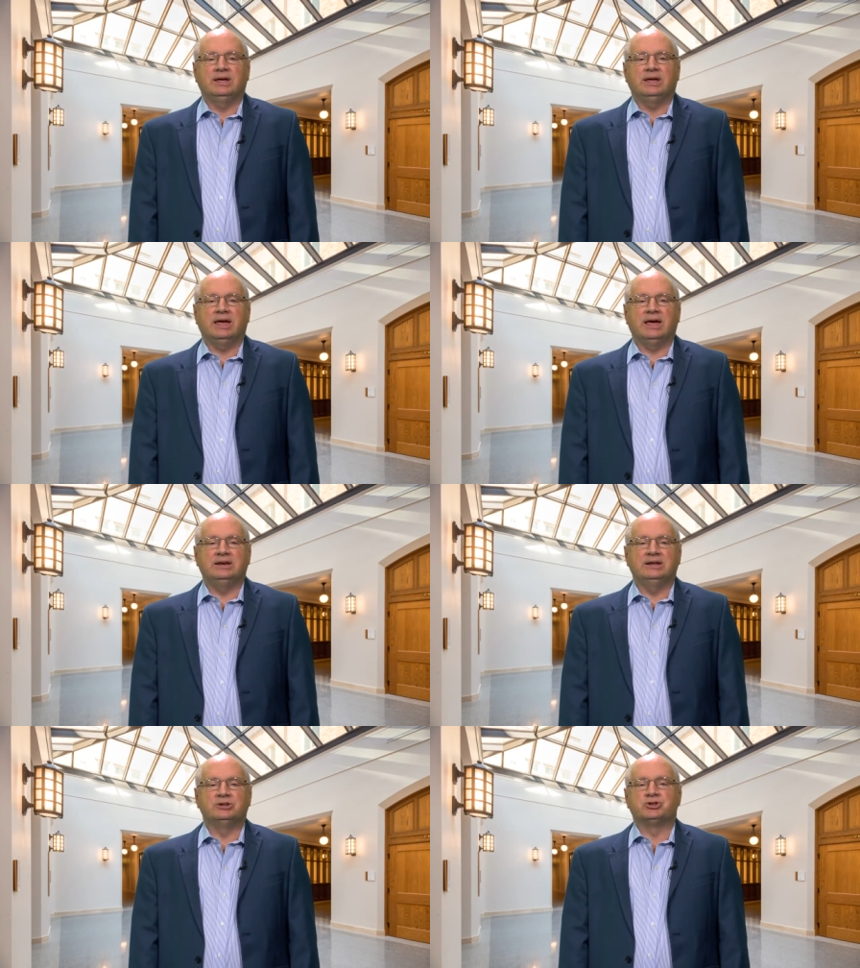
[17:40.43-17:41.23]
and
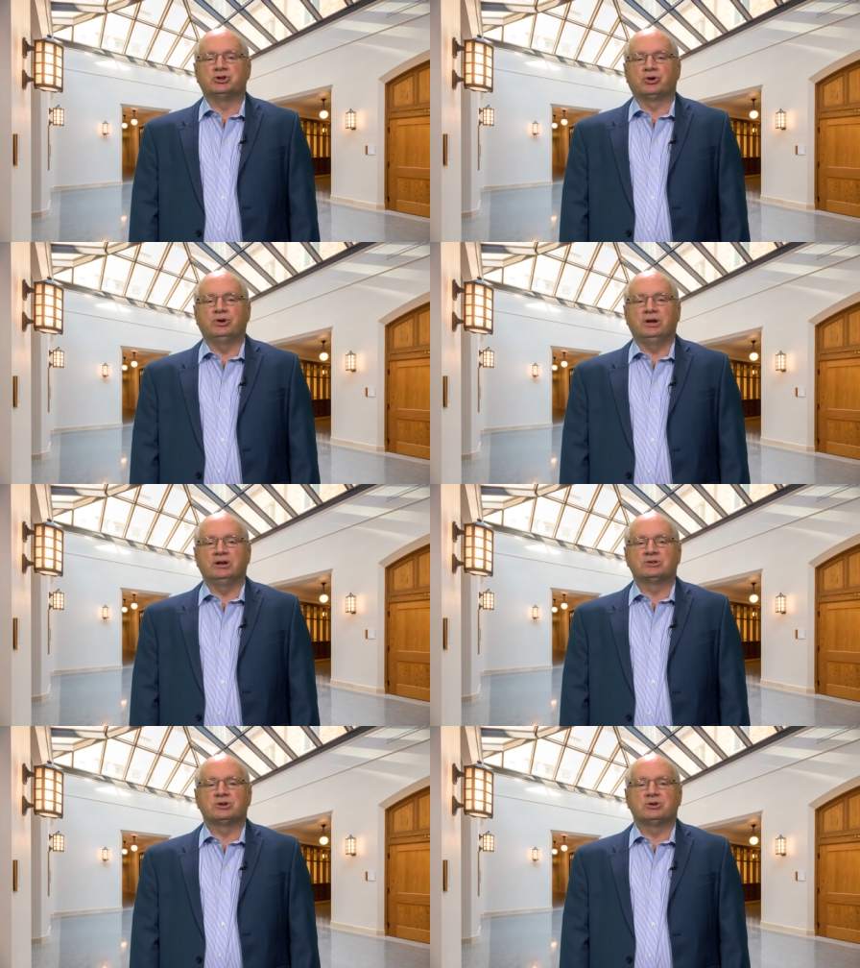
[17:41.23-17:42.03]
its
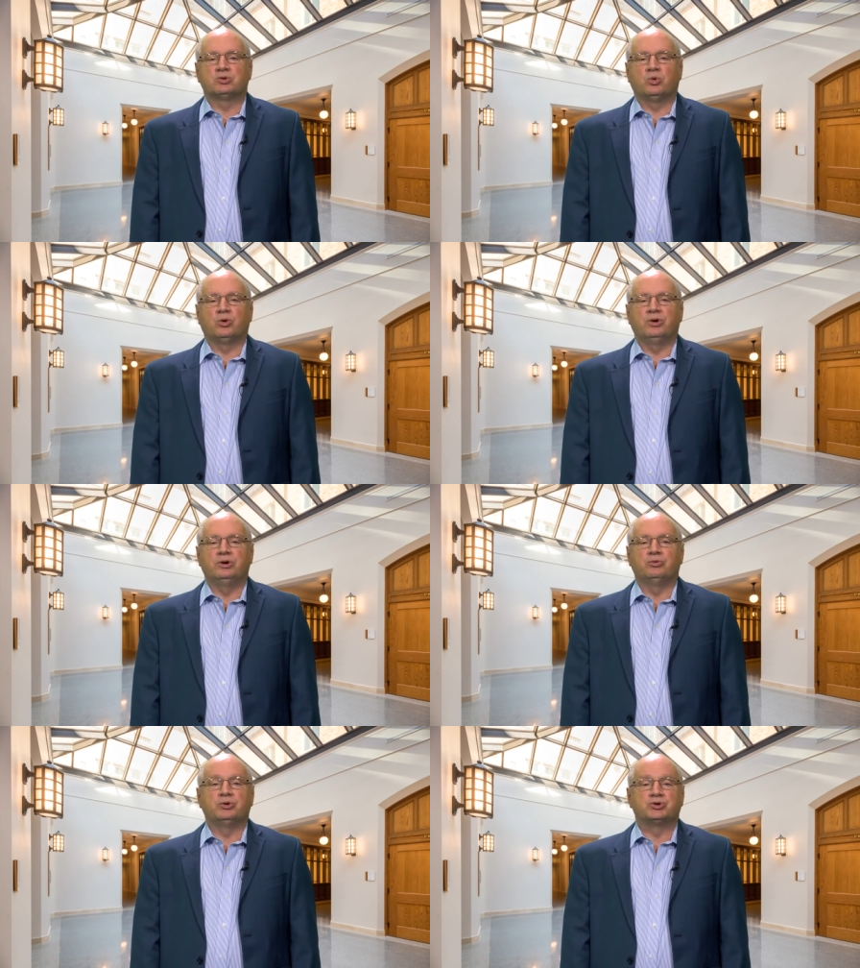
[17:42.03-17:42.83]
yearnings toward
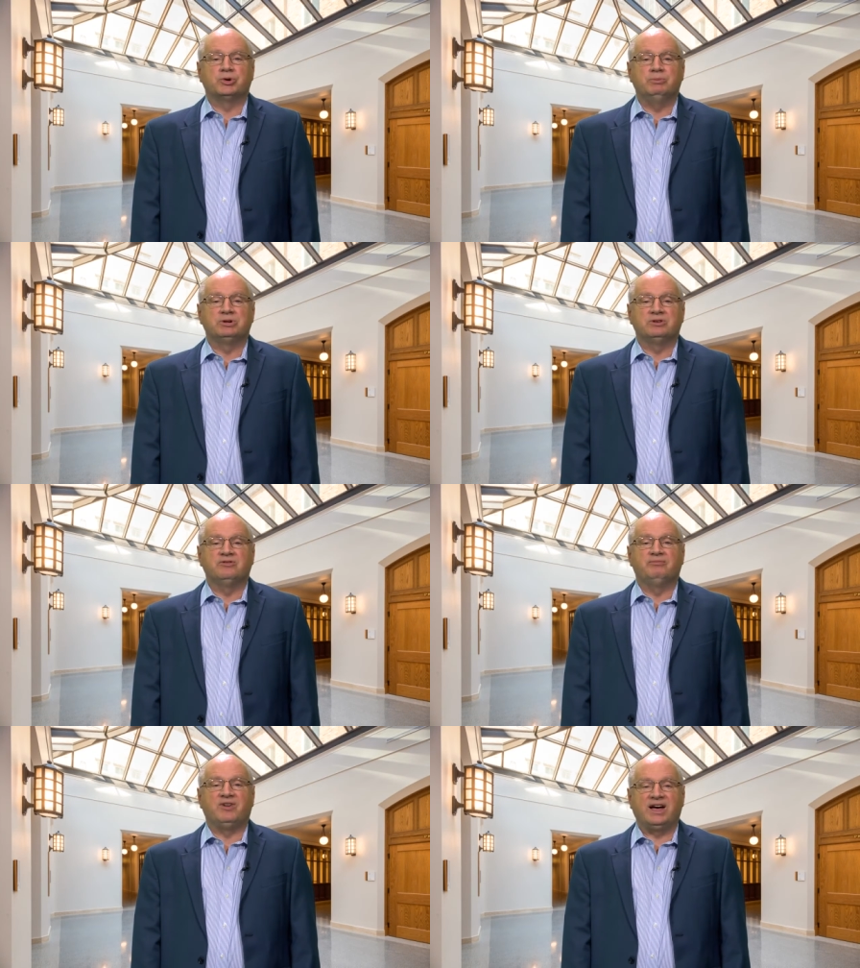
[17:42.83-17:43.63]
retributive
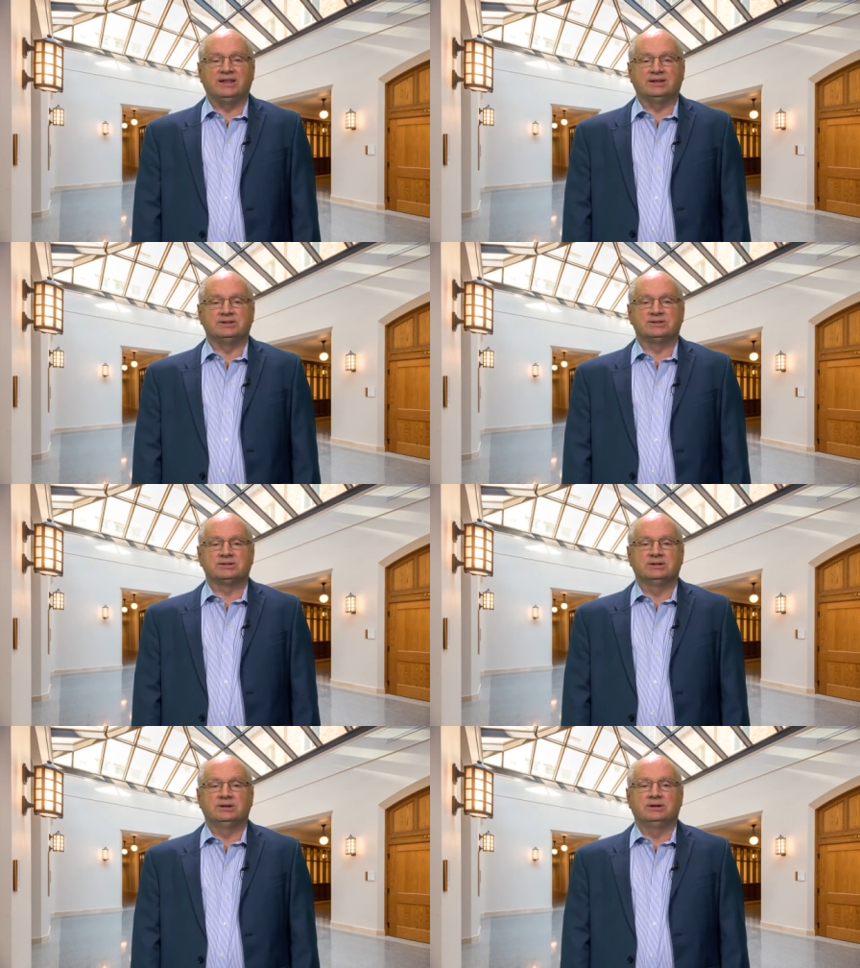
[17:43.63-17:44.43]
violence
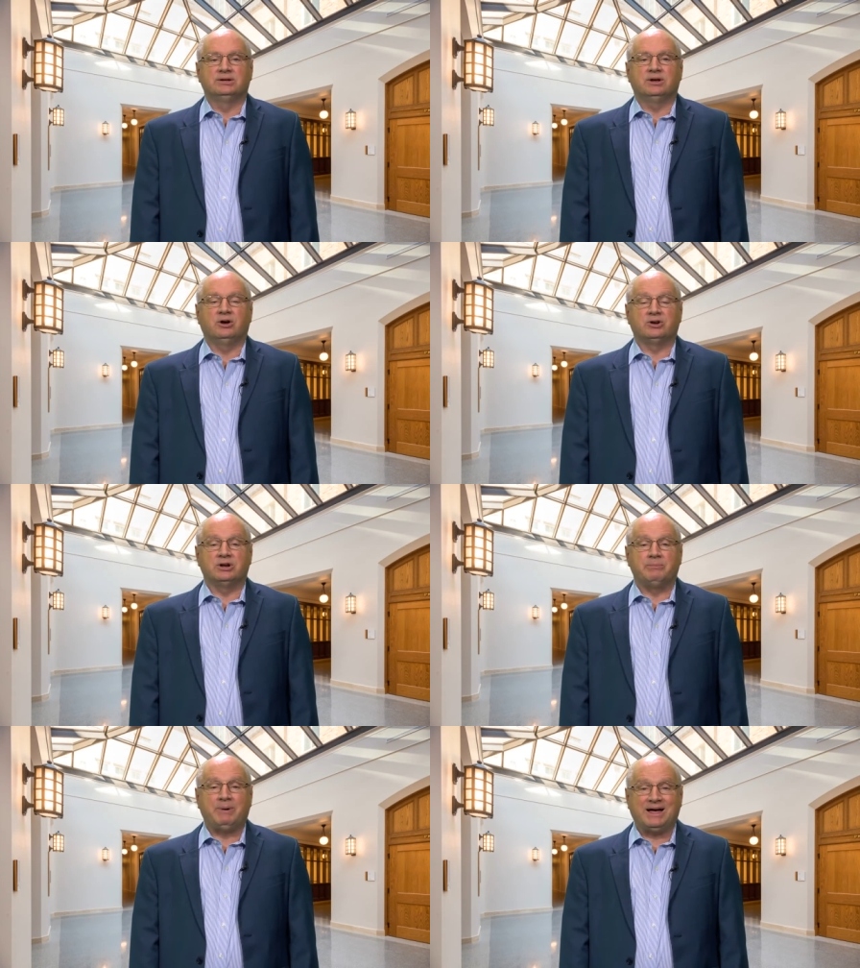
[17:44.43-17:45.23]
on an
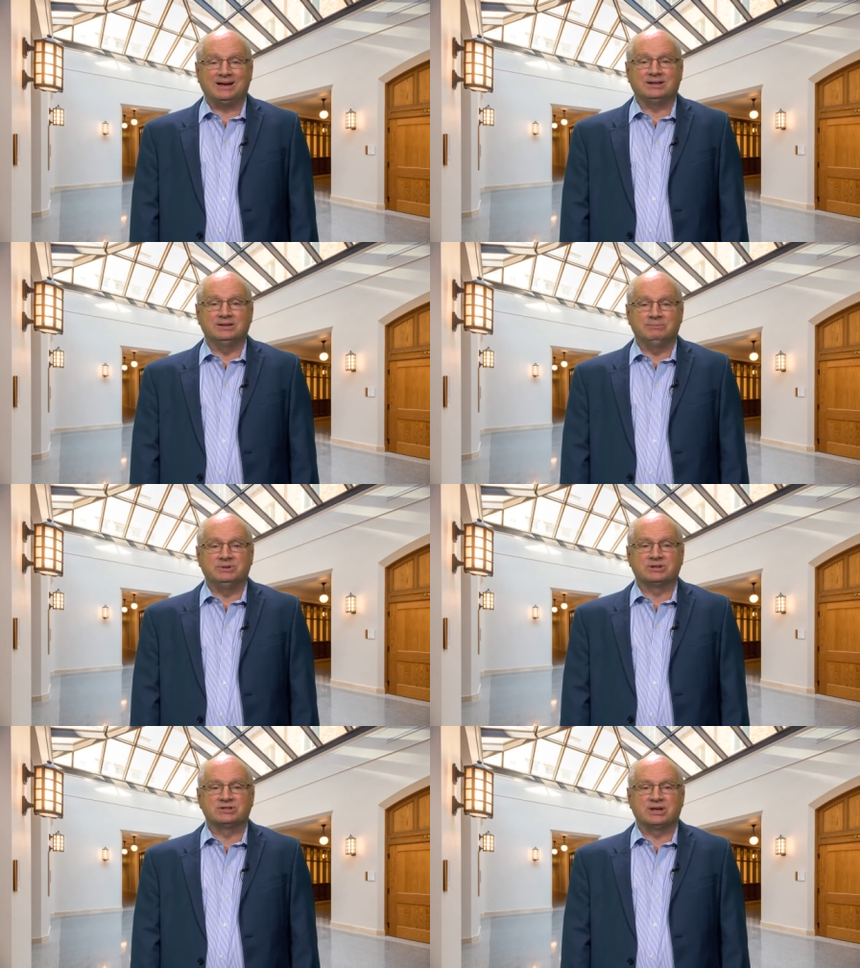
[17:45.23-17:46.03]

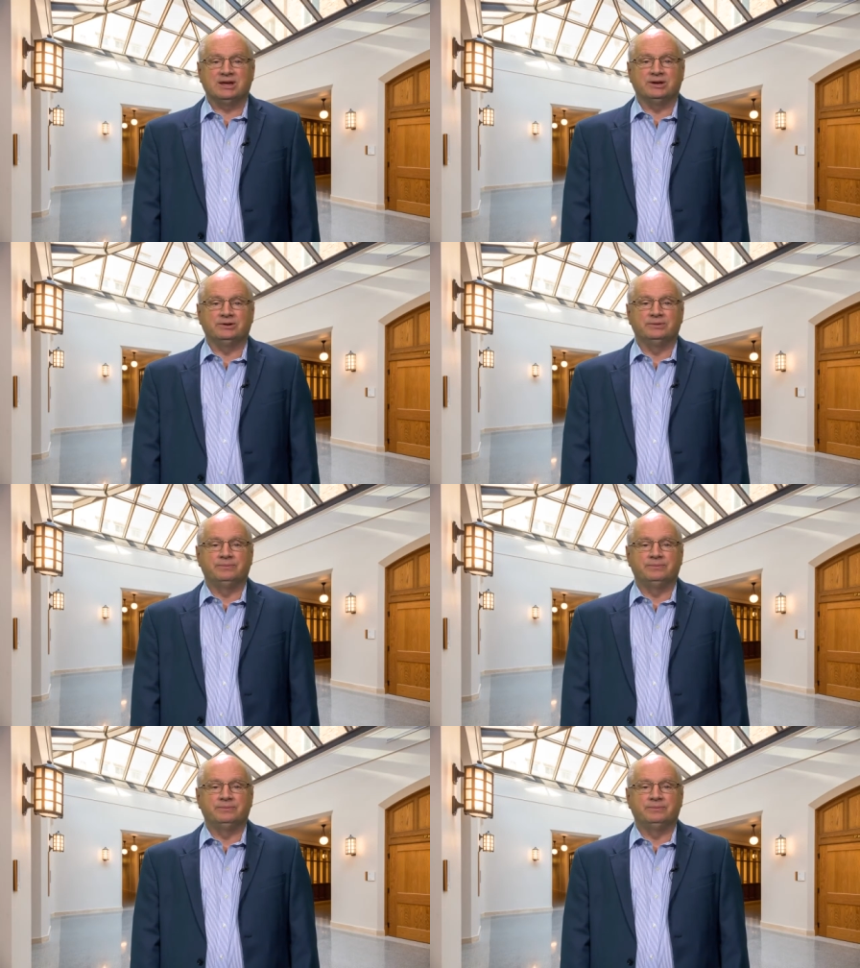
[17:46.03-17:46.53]
apocalyptic scale,